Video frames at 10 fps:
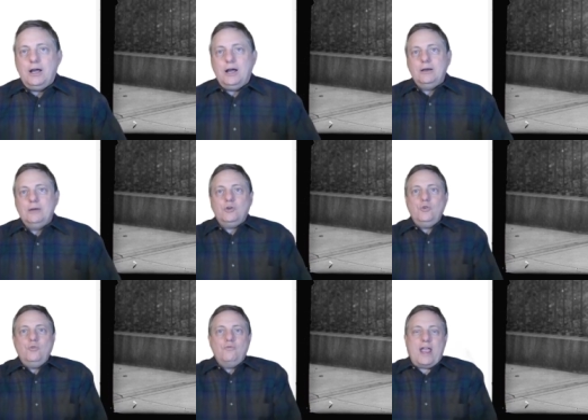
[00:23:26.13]
uh,
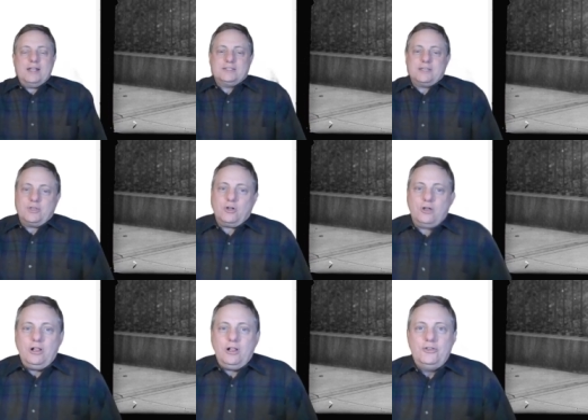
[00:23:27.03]
who ran something
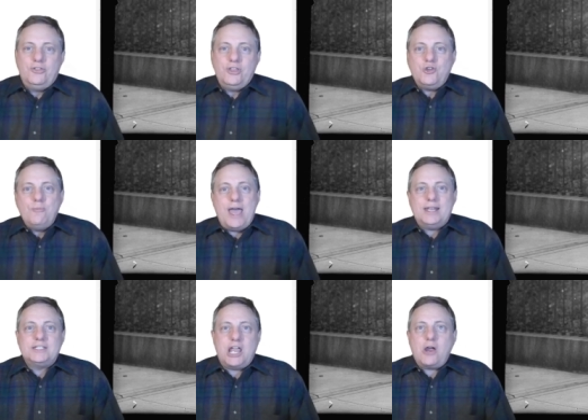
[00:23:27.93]
called the
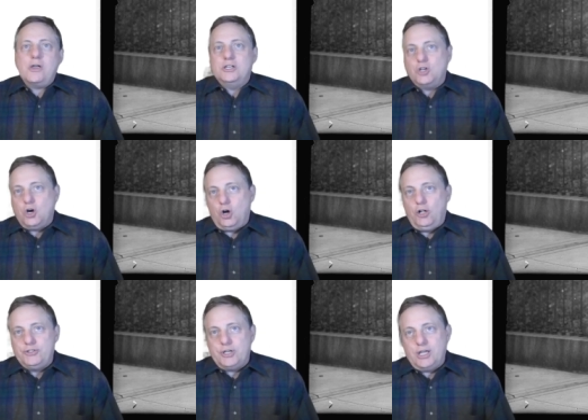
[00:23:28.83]
Humanitarian
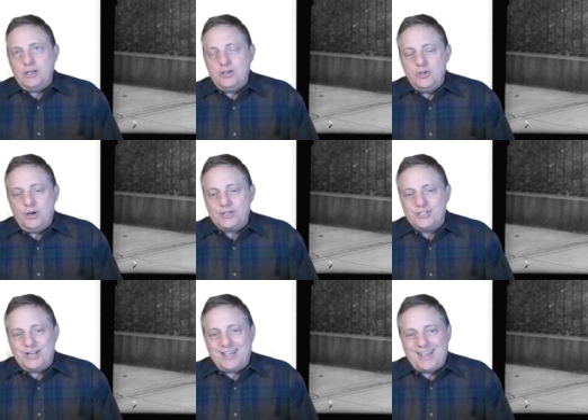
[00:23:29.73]
Cult in New York
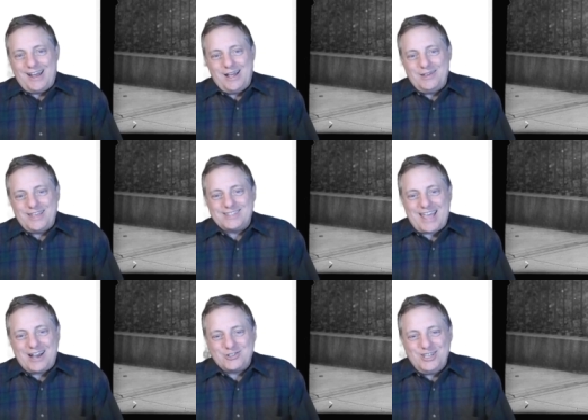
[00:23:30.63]
City, and I, that's
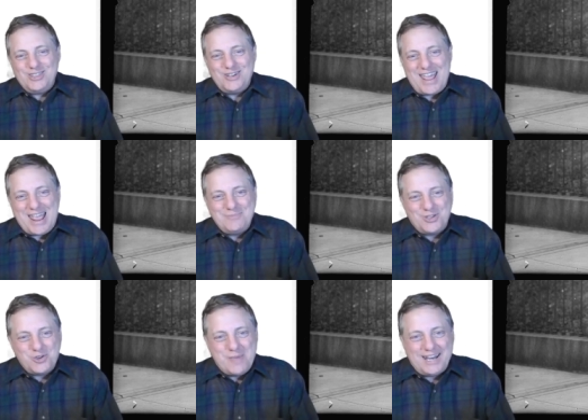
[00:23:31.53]
actually the name,
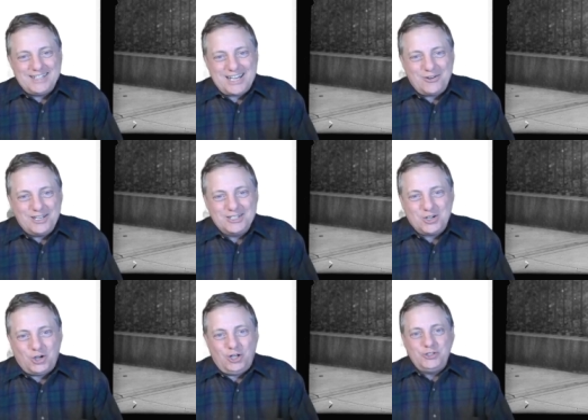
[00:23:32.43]
the Humanitarian
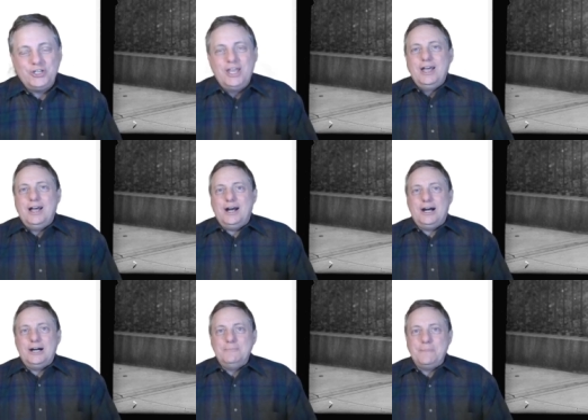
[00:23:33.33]
Cult.
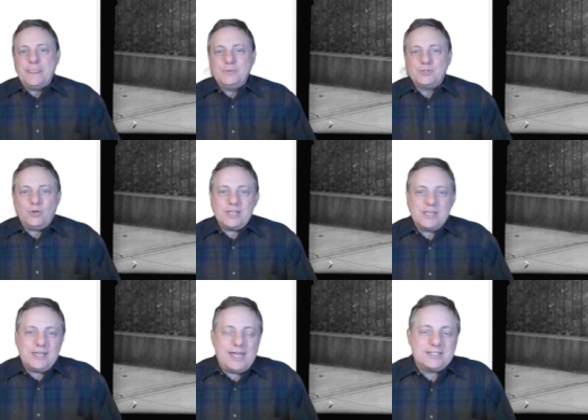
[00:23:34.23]
Um, it was only
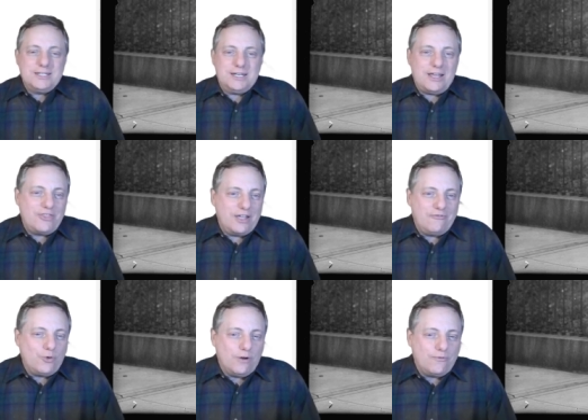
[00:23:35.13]
extant, I
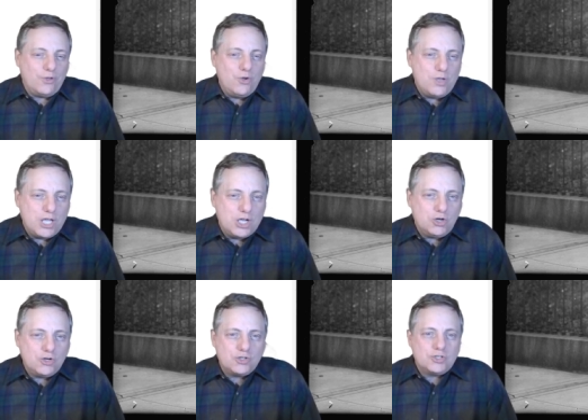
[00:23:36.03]
think, for a few
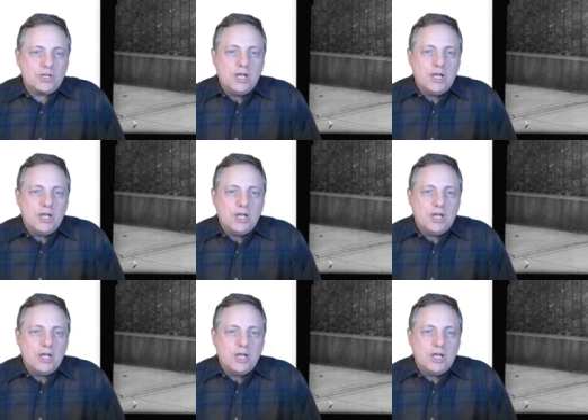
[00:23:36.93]
years